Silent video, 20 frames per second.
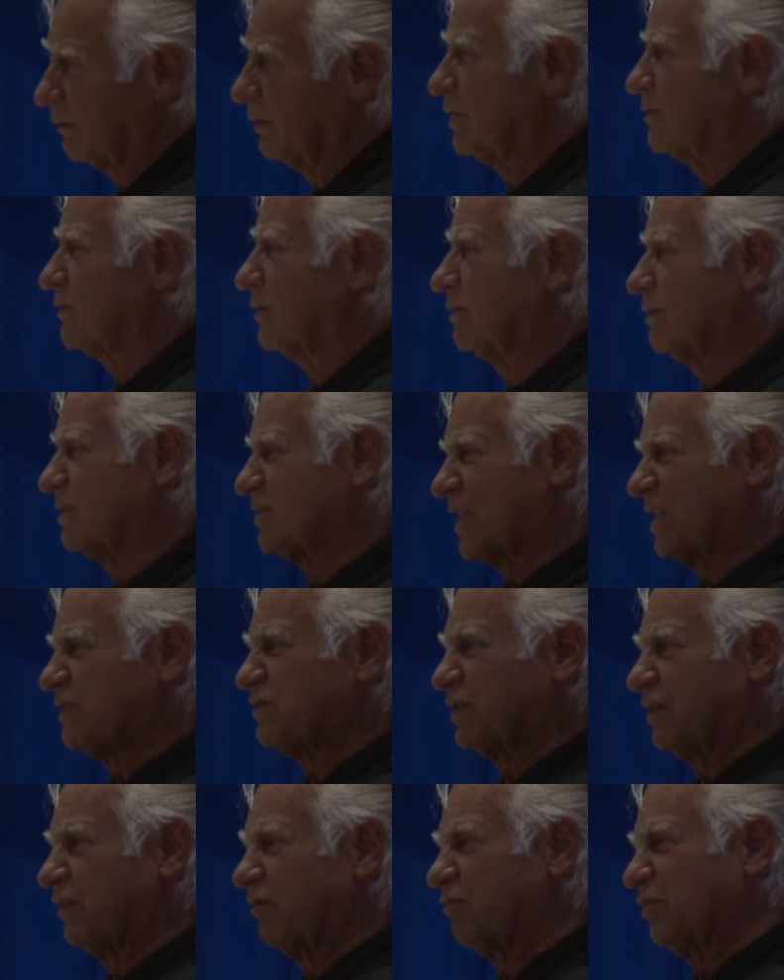These are the
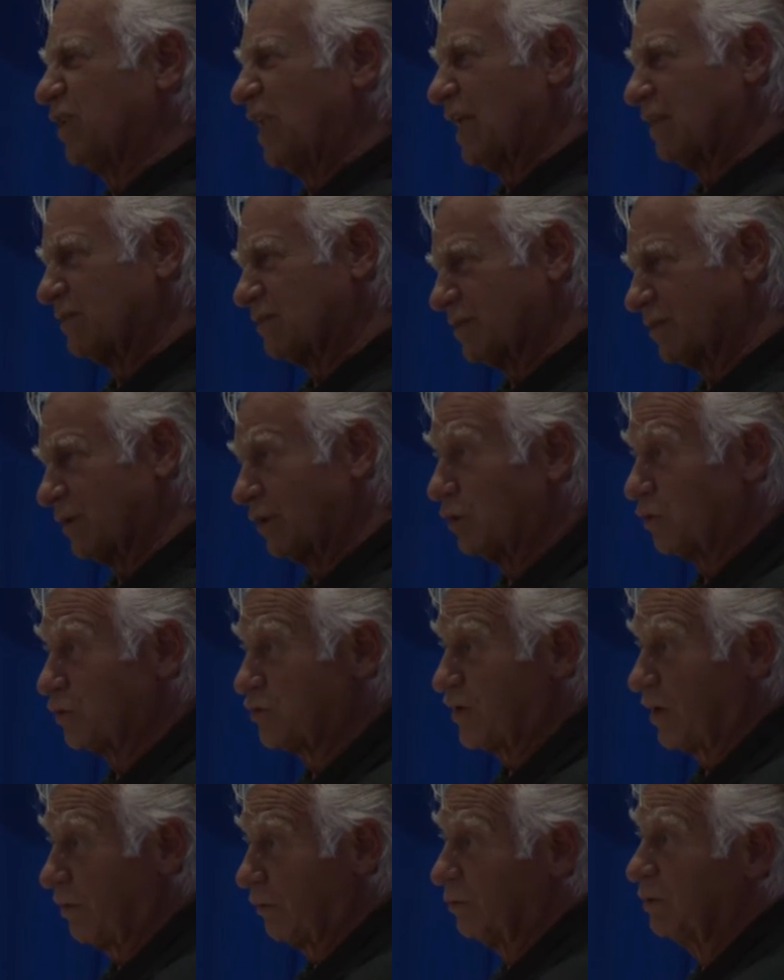sensitive plants that
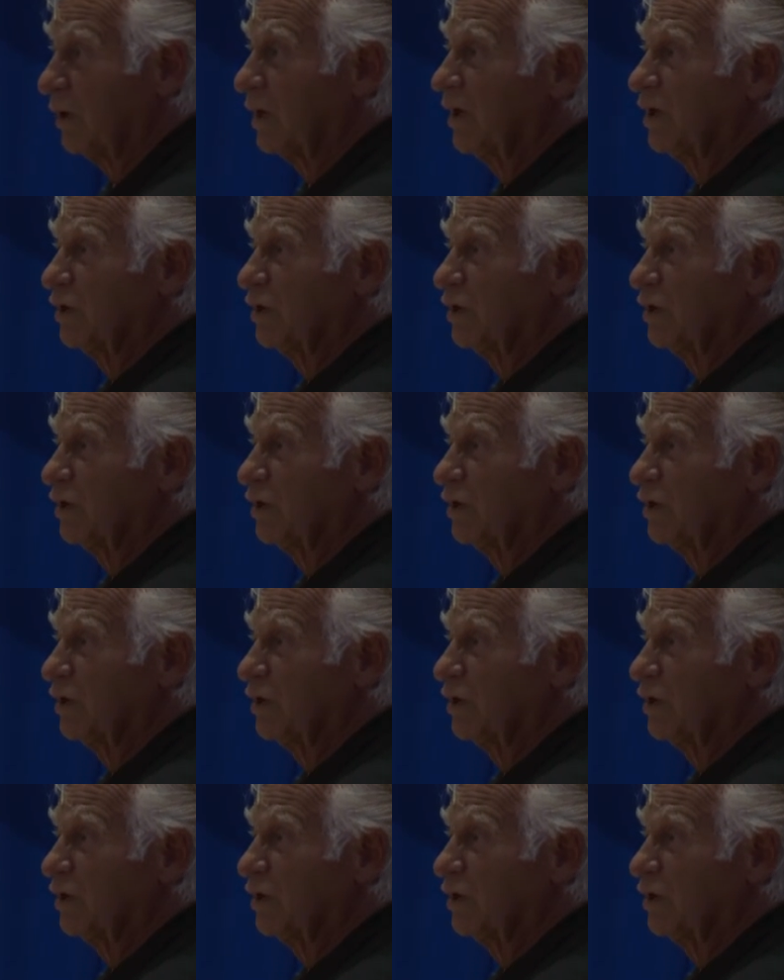also